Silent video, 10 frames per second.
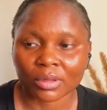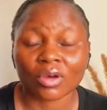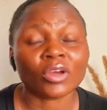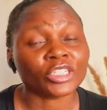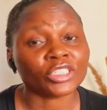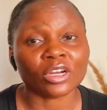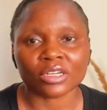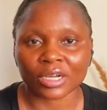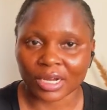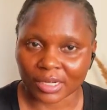Okay, she got
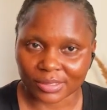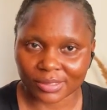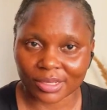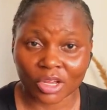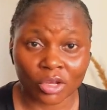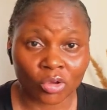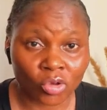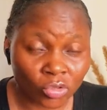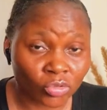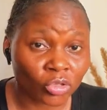the cats.
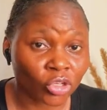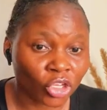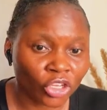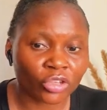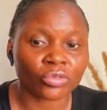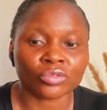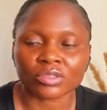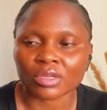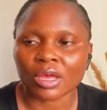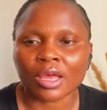Good,
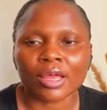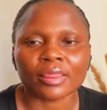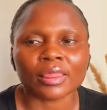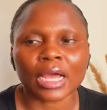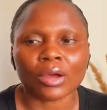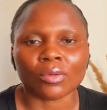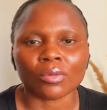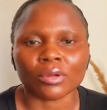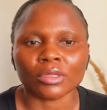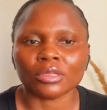cute
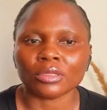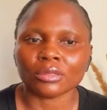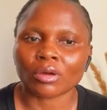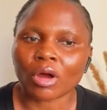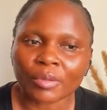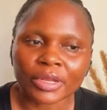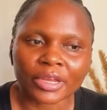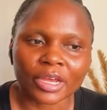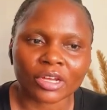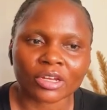now, coming
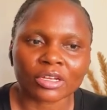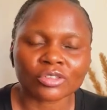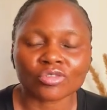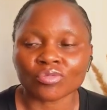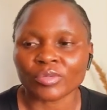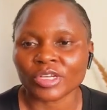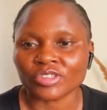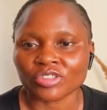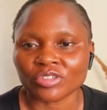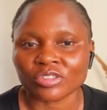here to
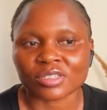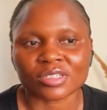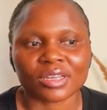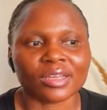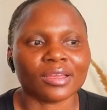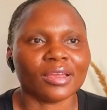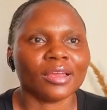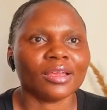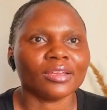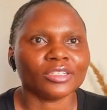mention to say
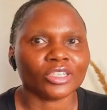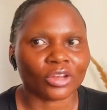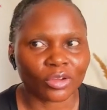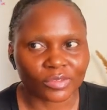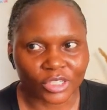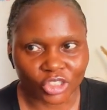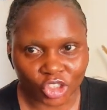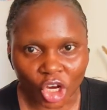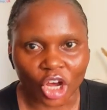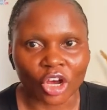she loves her
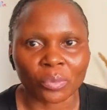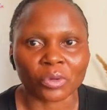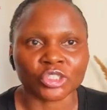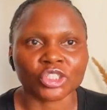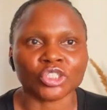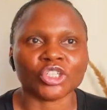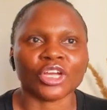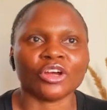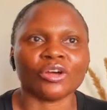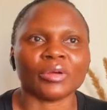job but she
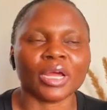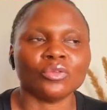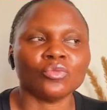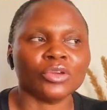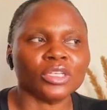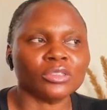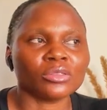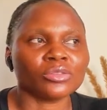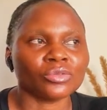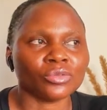uh, can't wait
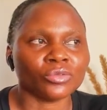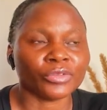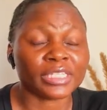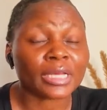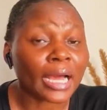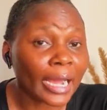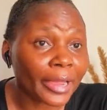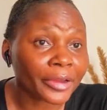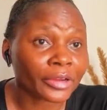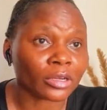to
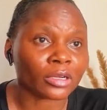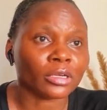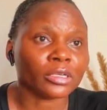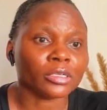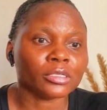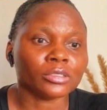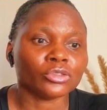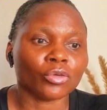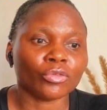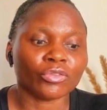retire.
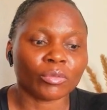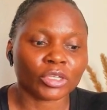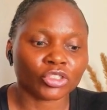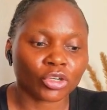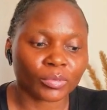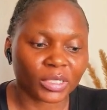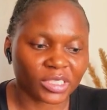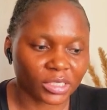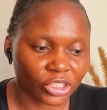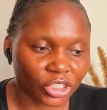No one from her job
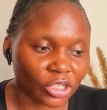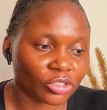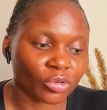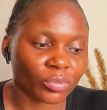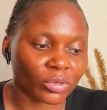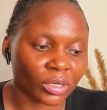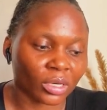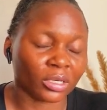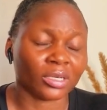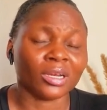has checked up on
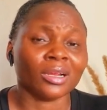her.